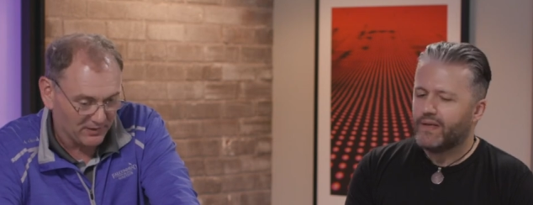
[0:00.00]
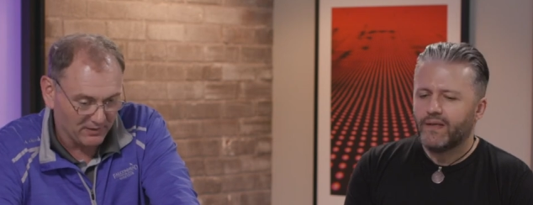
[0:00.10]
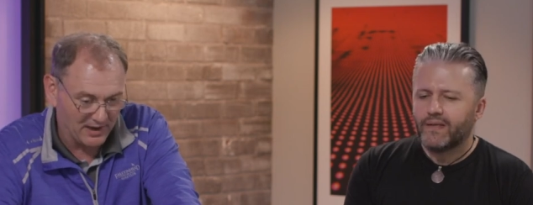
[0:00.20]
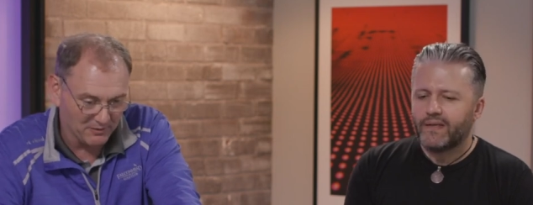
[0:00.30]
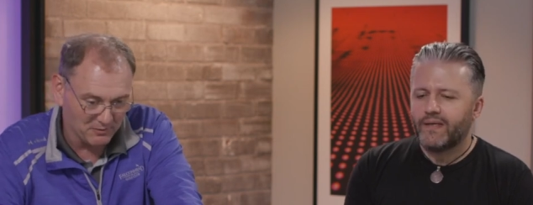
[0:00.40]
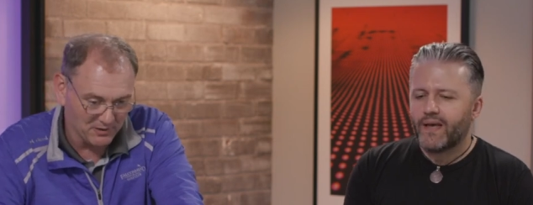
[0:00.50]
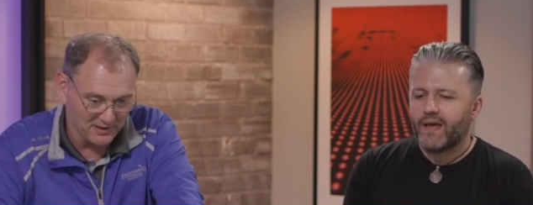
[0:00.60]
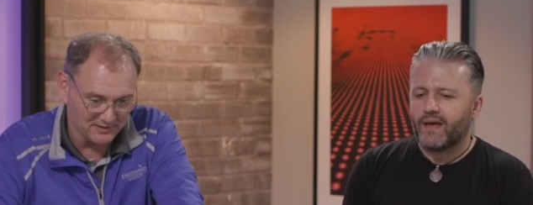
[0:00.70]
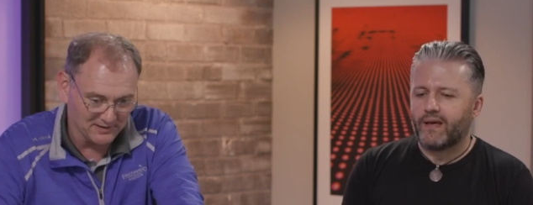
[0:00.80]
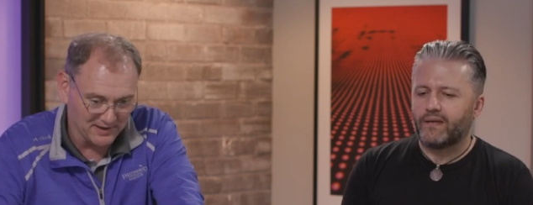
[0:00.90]
Speaker 1: you know, how do we
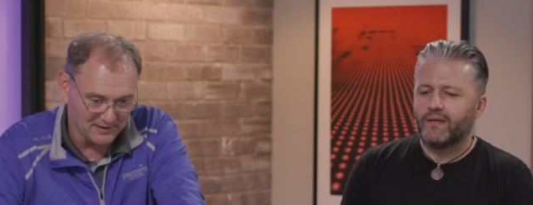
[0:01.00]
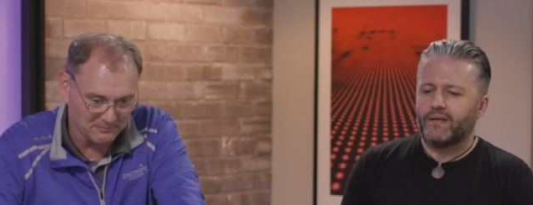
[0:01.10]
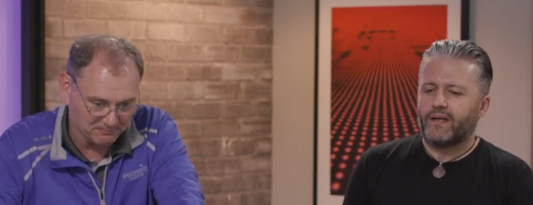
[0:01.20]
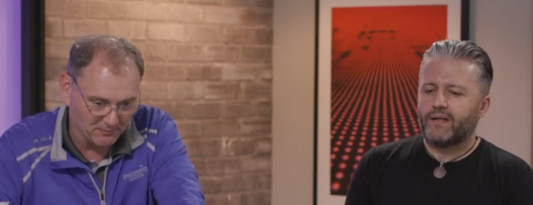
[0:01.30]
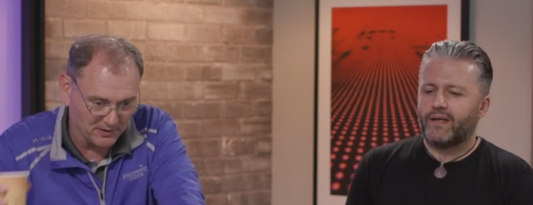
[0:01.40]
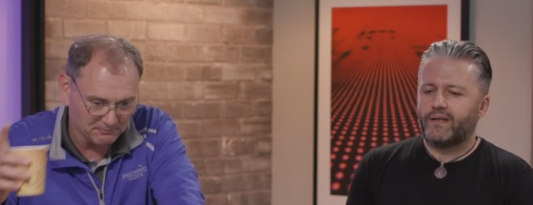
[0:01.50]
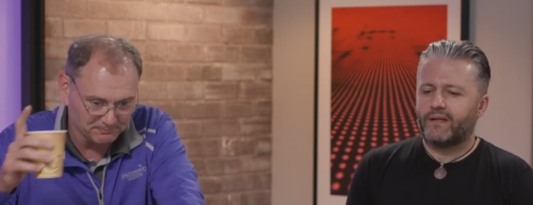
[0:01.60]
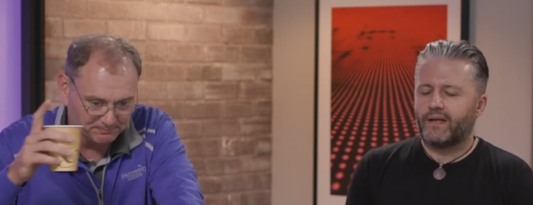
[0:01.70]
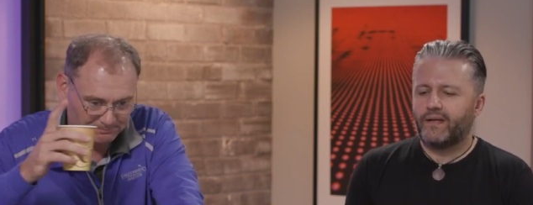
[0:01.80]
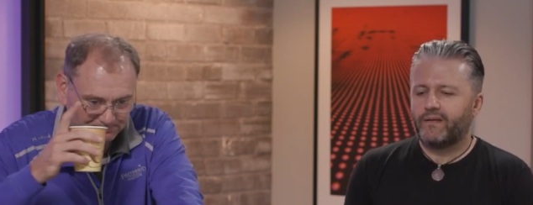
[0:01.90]
yeah. the data? and right?
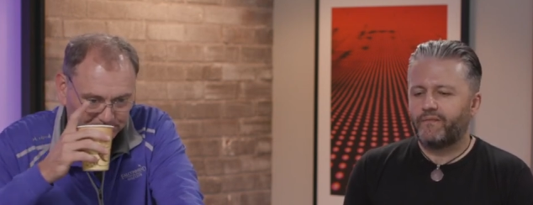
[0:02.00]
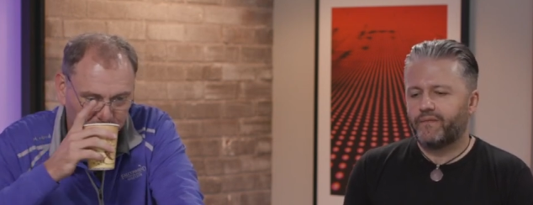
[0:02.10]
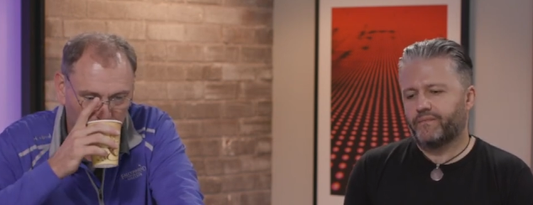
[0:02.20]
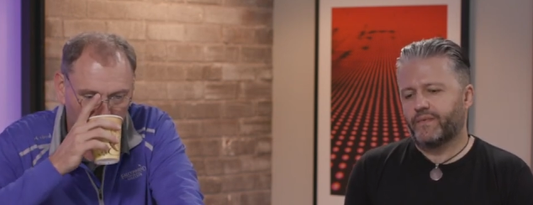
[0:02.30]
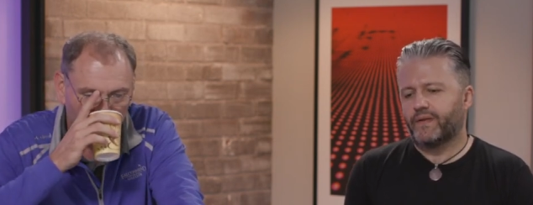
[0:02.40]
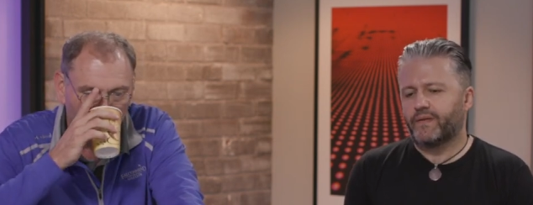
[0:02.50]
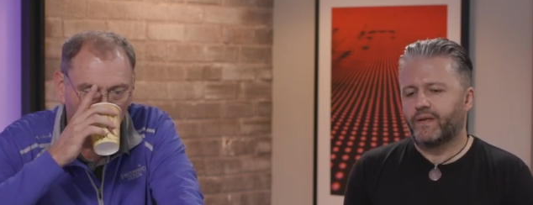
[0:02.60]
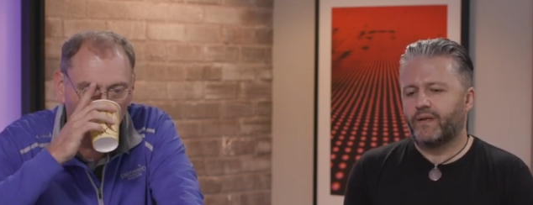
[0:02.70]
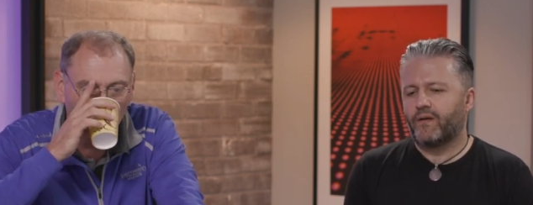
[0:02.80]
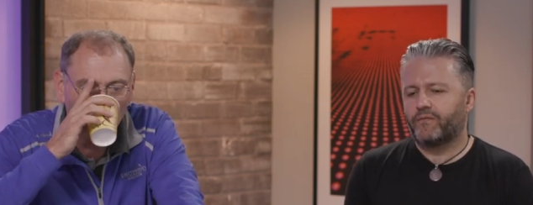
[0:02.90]
Speaker 2: and and
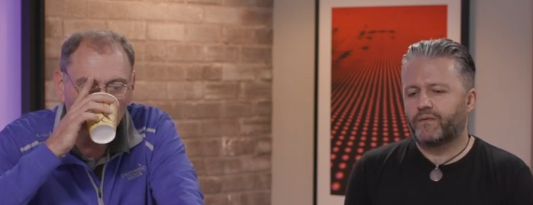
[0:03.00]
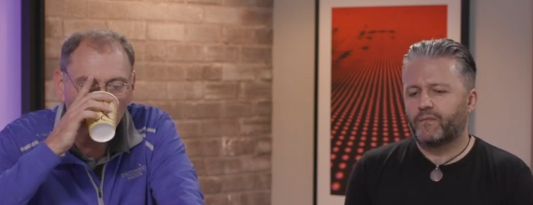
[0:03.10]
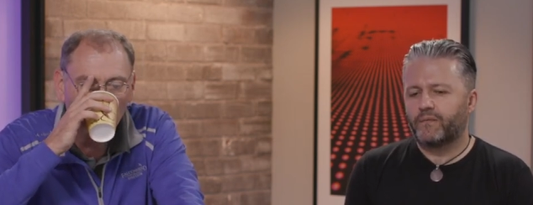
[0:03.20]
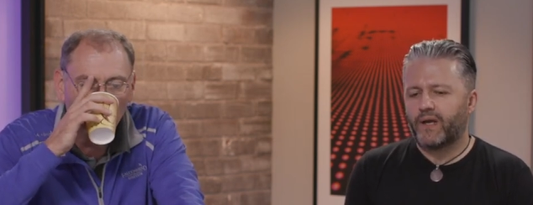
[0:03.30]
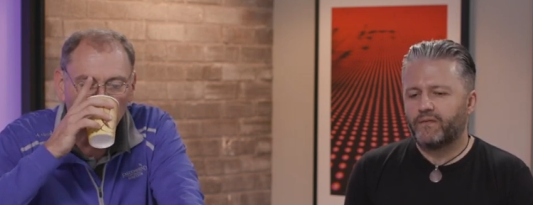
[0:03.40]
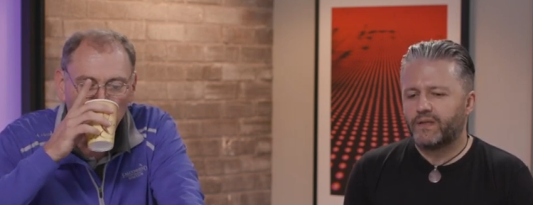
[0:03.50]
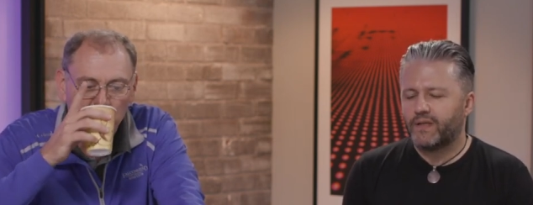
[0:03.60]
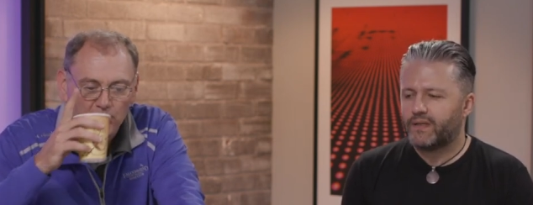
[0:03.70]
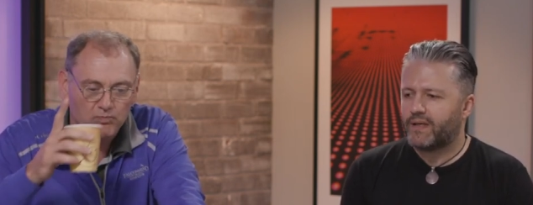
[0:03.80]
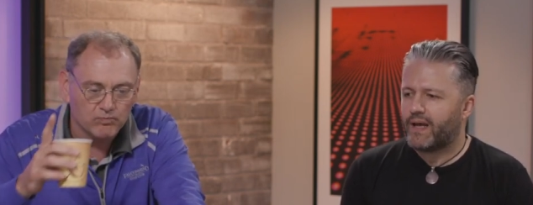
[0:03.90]
yeah, from
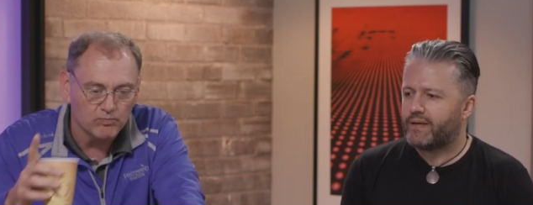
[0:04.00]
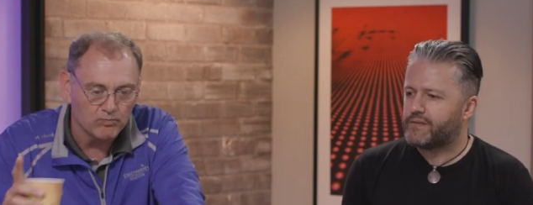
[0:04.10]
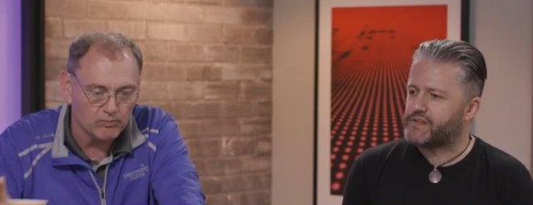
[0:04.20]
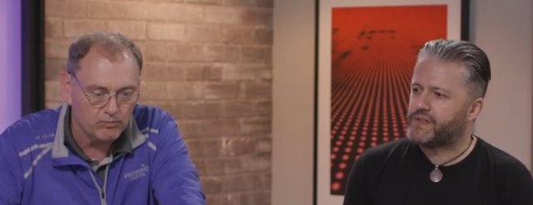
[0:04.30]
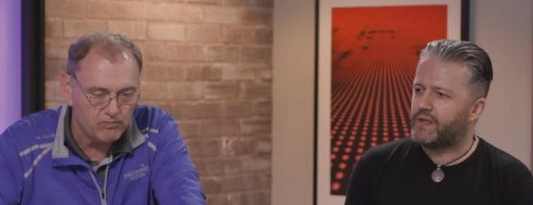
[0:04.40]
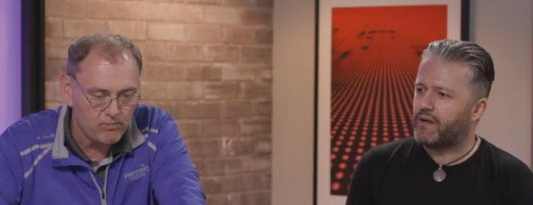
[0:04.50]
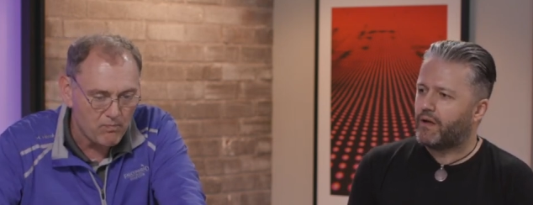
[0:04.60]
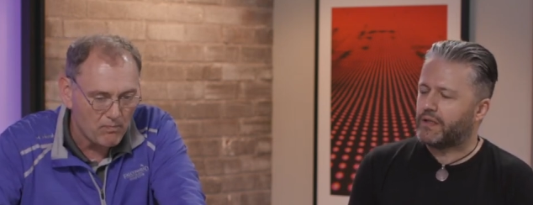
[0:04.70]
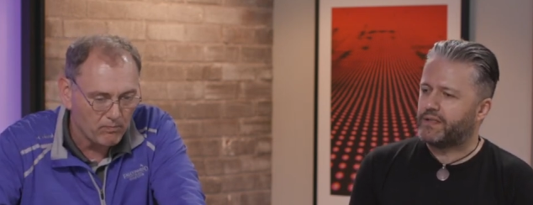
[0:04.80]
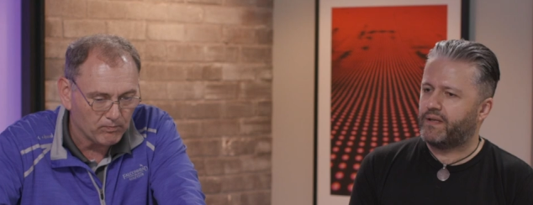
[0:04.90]
everything that I see
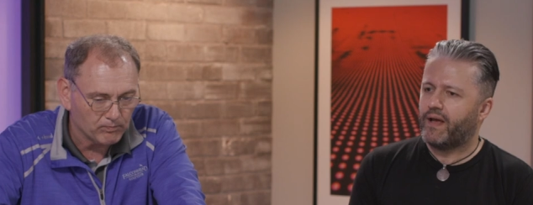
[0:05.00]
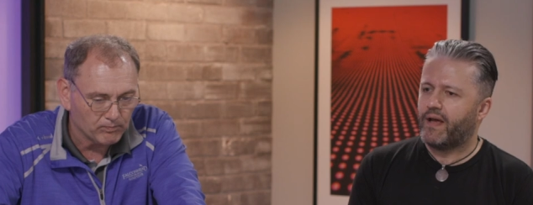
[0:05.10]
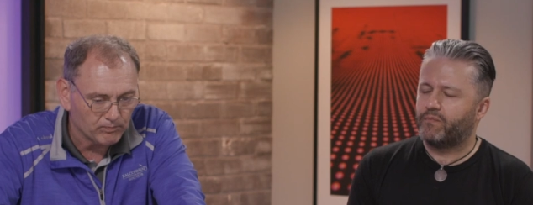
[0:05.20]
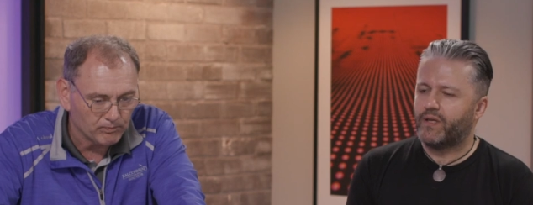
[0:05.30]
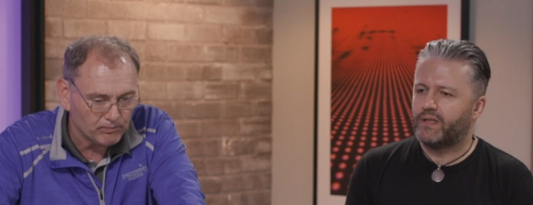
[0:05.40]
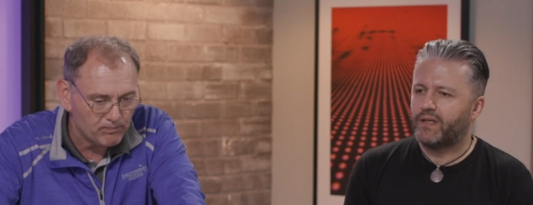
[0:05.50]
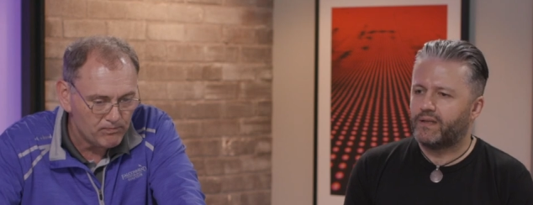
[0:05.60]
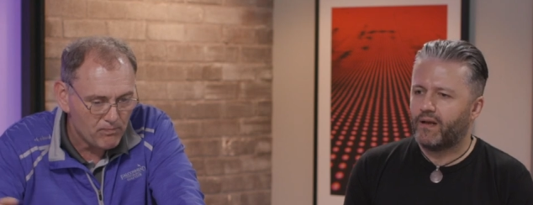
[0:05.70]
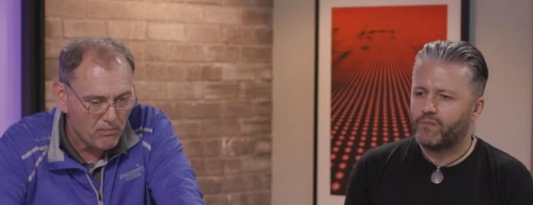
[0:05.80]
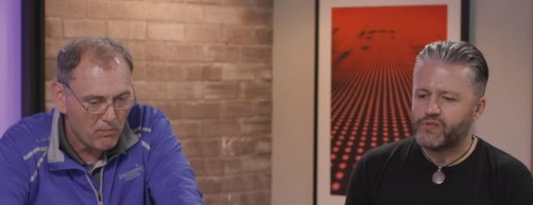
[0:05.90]
all the time, it,
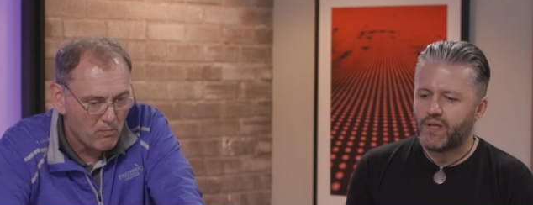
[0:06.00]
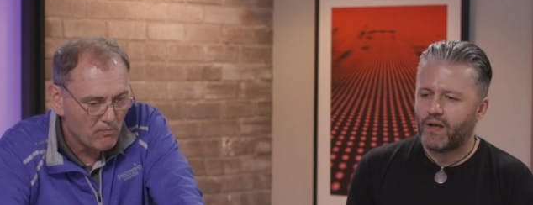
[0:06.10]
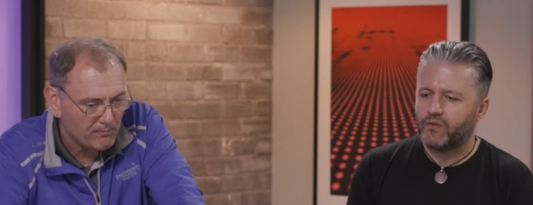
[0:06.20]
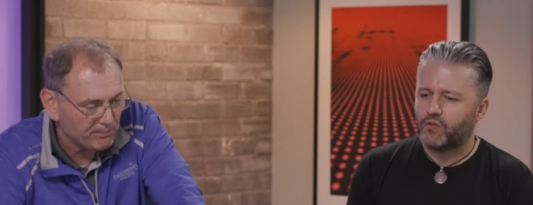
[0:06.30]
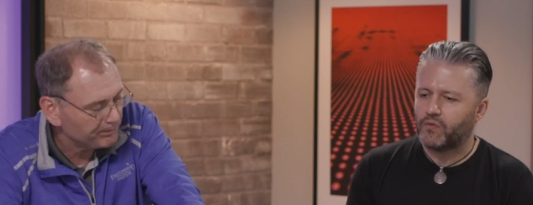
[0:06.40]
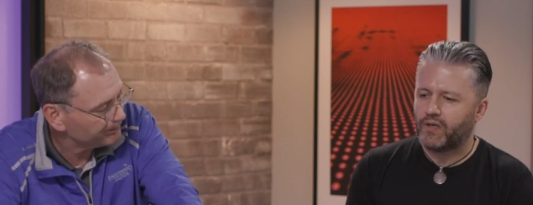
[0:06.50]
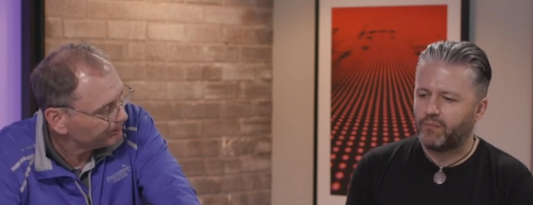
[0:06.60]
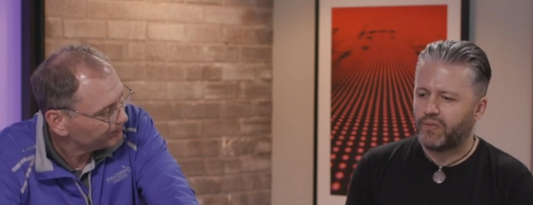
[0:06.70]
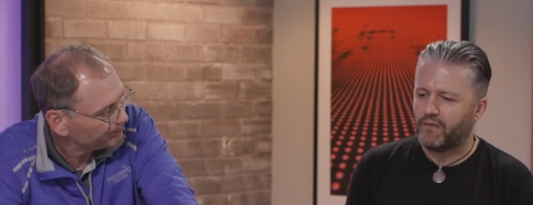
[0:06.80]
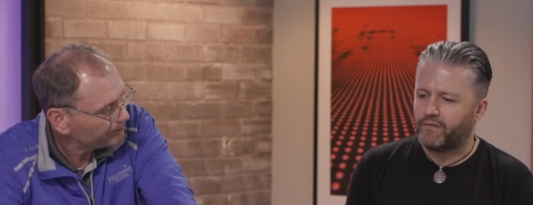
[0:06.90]
it comes down to a
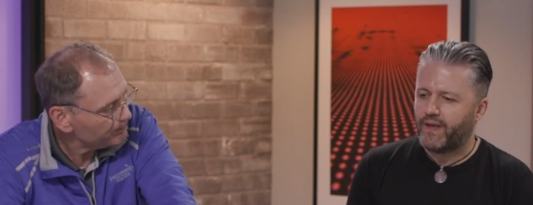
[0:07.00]
couple of